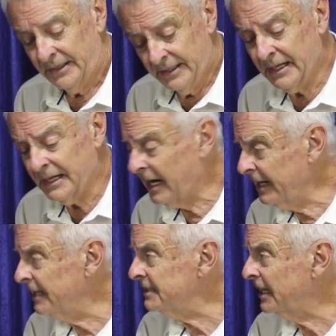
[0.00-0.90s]
Yeah, I
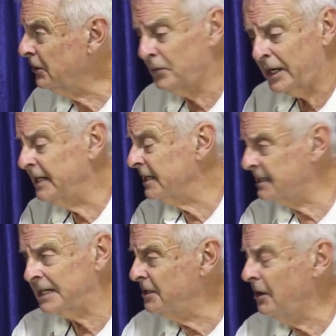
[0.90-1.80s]
asked that already. It
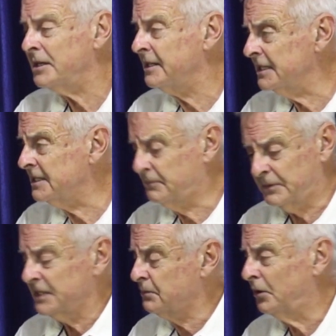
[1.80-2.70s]
said, no,
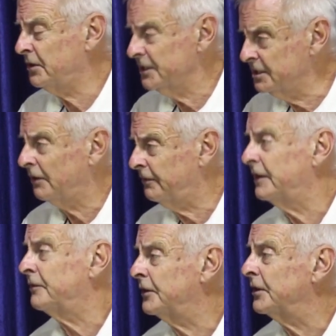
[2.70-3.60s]
this water is not
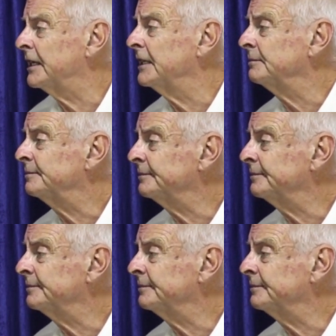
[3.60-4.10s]
fit for drinking.